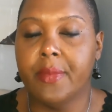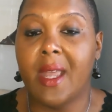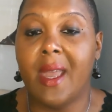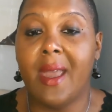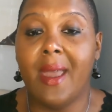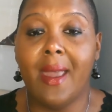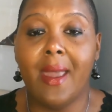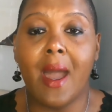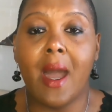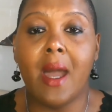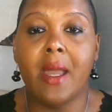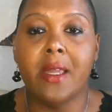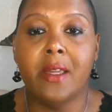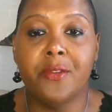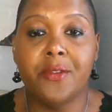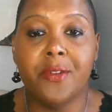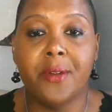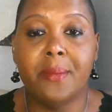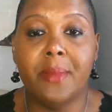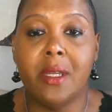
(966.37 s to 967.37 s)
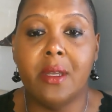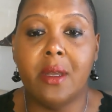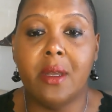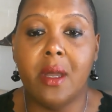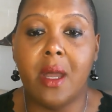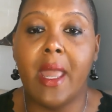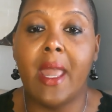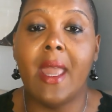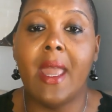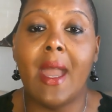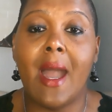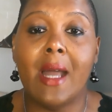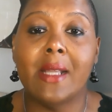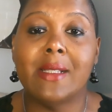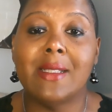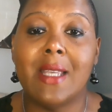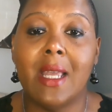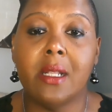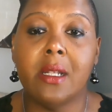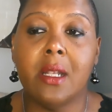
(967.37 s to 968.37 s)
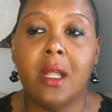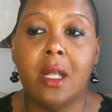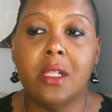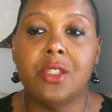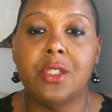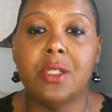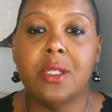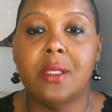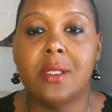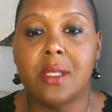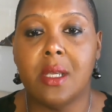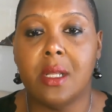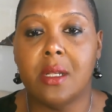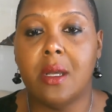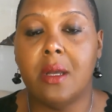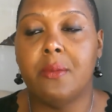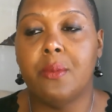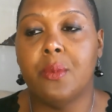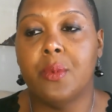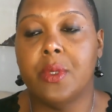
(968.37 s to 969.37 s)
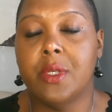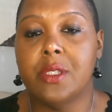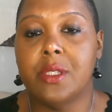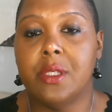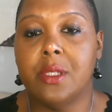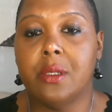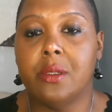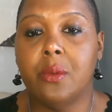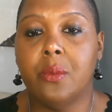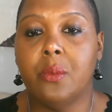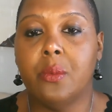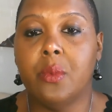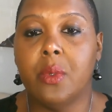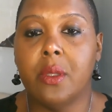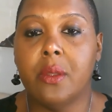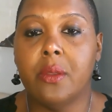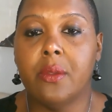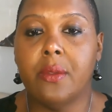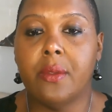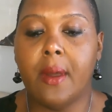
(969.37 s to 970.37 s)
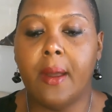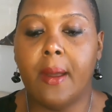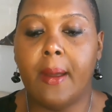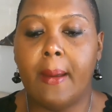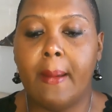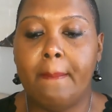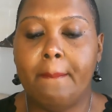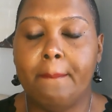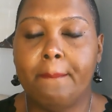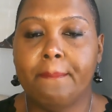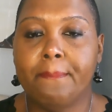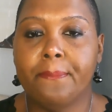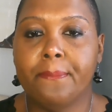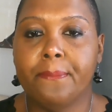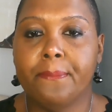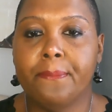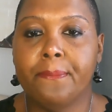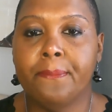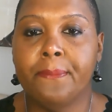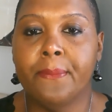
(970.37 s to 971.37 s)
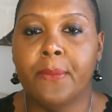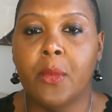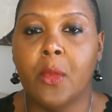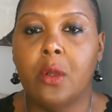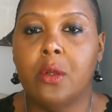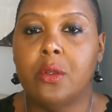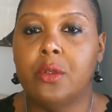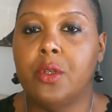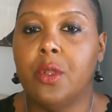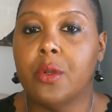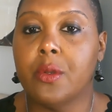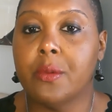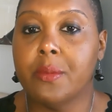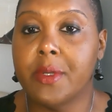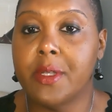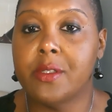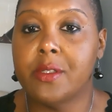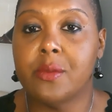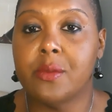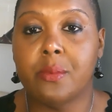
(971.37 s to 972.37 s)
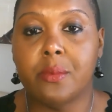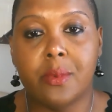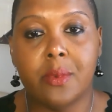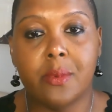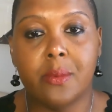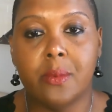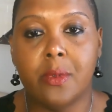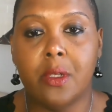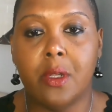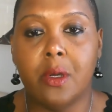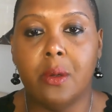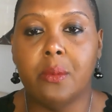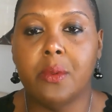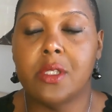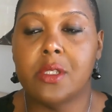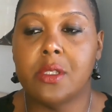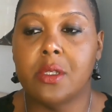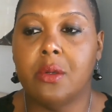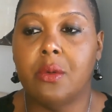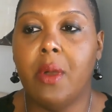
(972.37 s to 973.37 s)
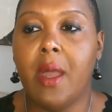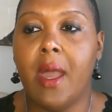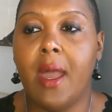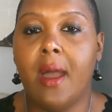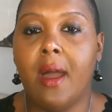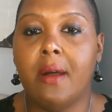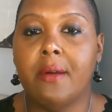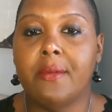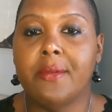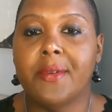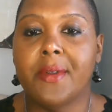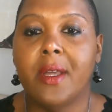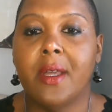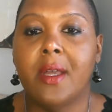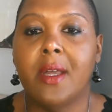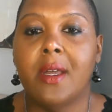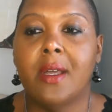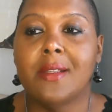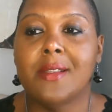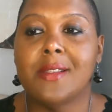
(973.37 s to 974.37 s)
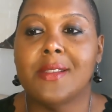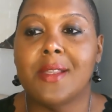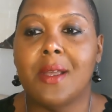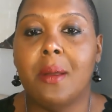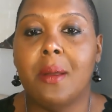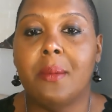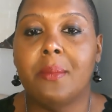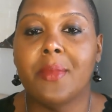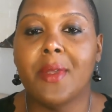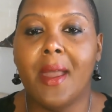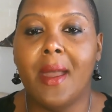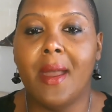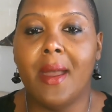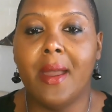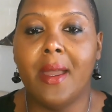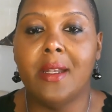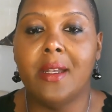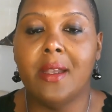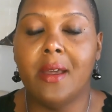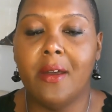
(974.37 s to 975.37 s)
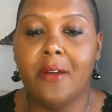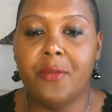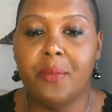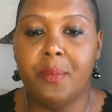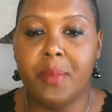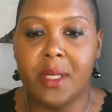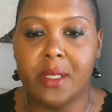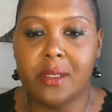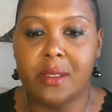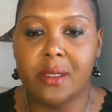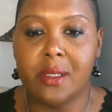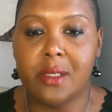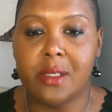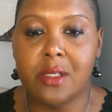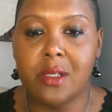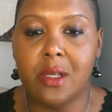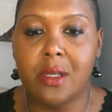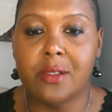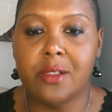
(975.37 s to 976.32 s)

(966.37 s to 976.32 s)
AI technology is set up when it's dealing with notaries, we still have some kind of business.